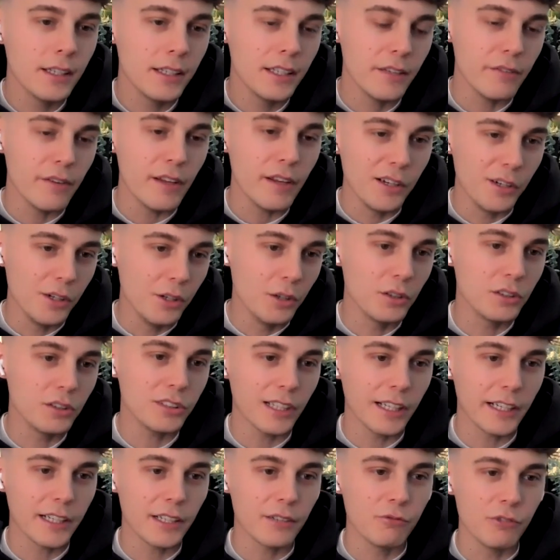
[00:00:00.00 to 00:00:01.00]
If it looks
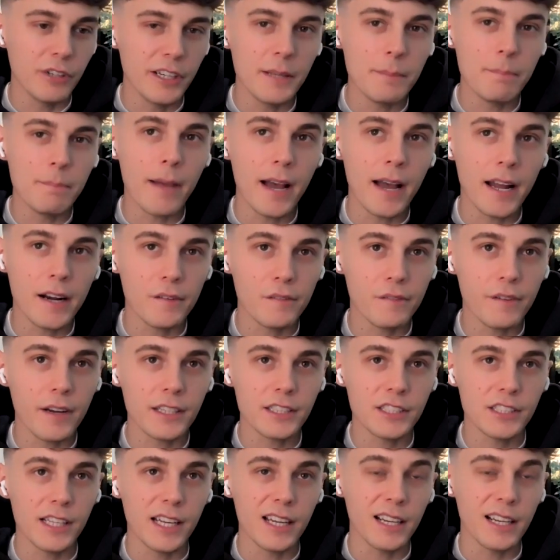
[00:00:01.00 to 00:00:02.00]
like a really
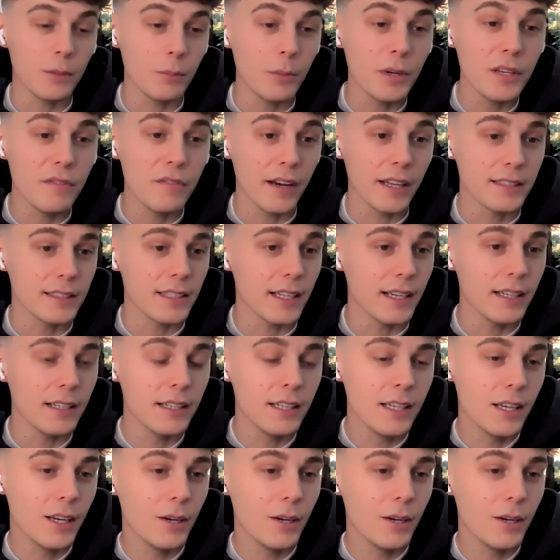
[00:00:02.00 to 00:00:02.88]
manufactured ad, and we've had that.